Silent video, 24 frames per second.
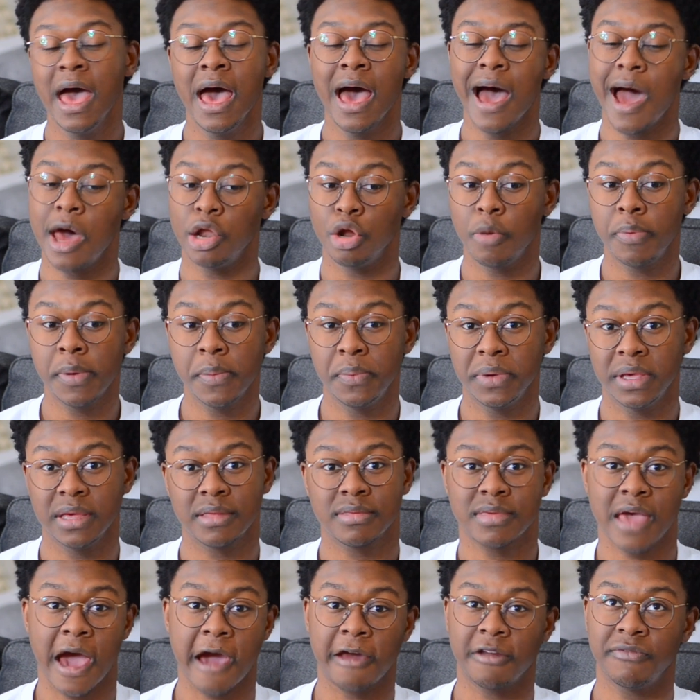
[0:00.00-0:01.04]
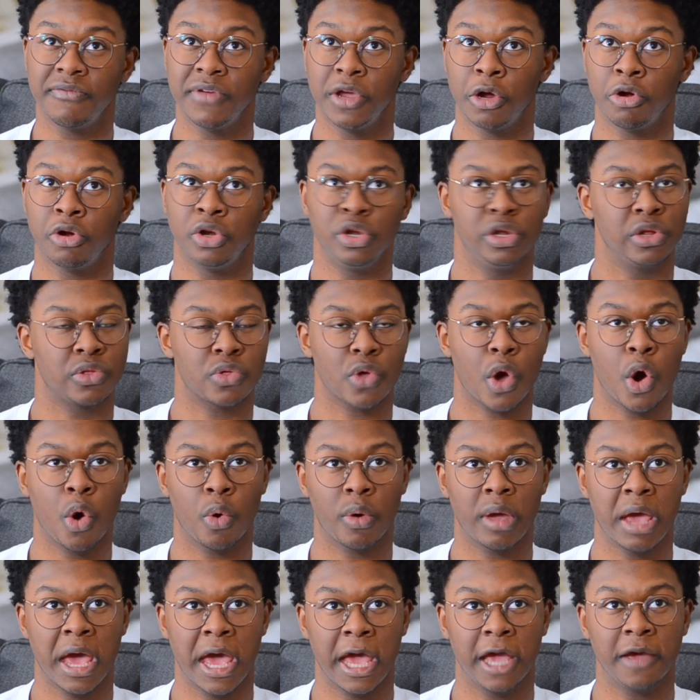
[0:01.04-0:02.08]
I know people get tired of hearing it's
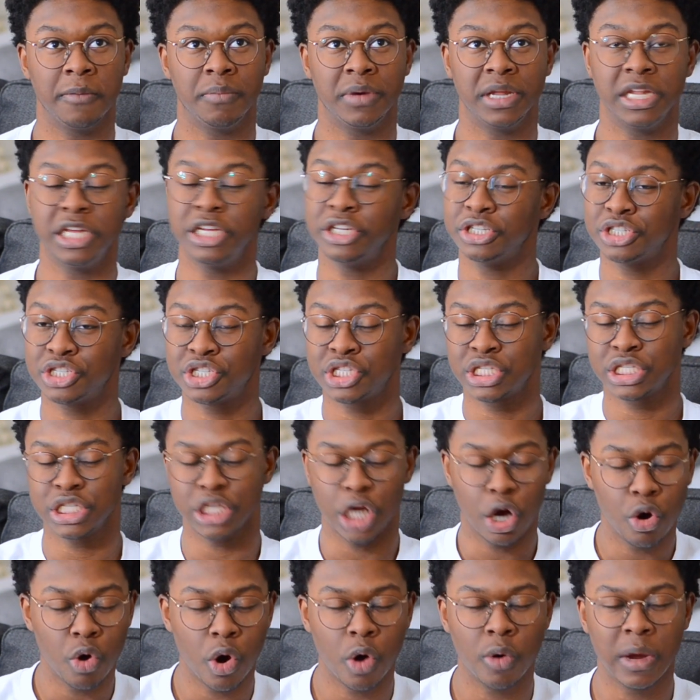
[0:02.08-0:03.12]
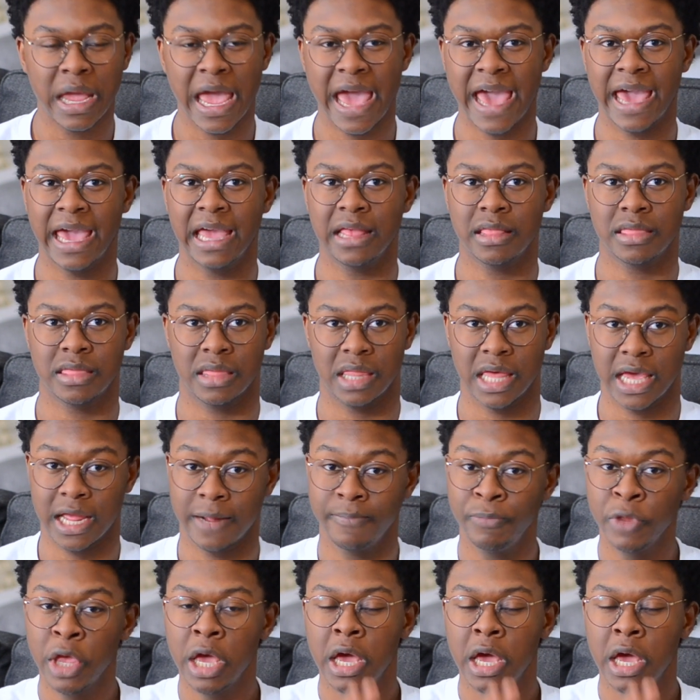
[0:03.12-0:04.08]
okay, but it's so okay to like